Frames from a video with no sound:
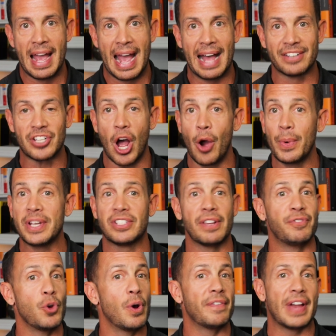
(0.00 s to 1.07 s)
As always,
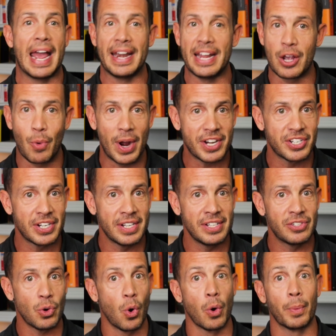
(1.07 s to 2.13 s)
if you have any
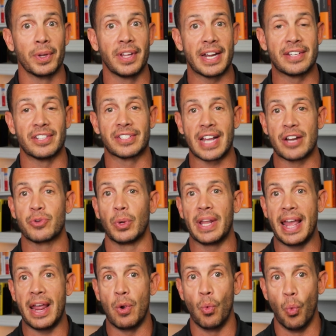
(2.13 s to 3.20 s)
questions or would like to schedule
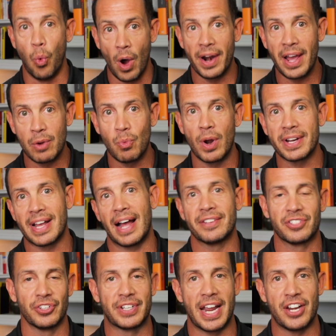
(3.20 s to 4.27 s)
a one-on-one
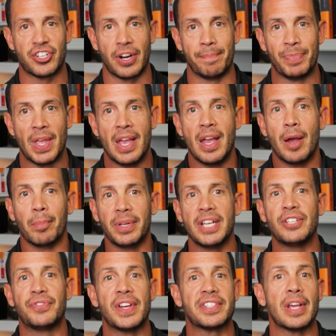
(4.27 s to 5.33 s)
consultation,
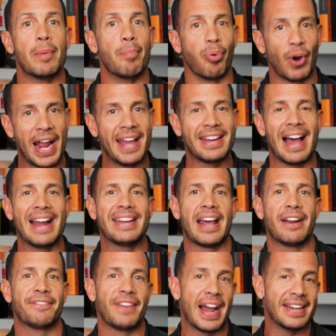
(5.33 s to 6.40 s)
please visit
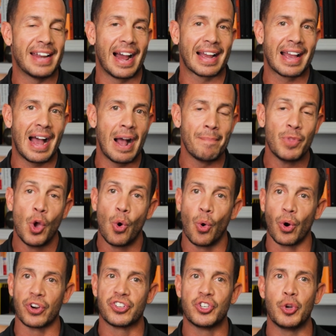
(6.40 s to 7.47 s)
brandidentified.com
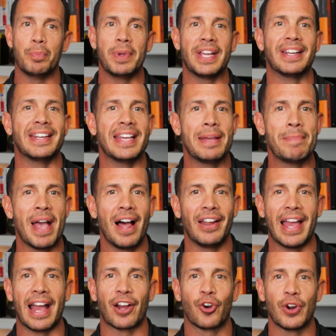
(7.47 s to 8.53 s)
or shoot me an email at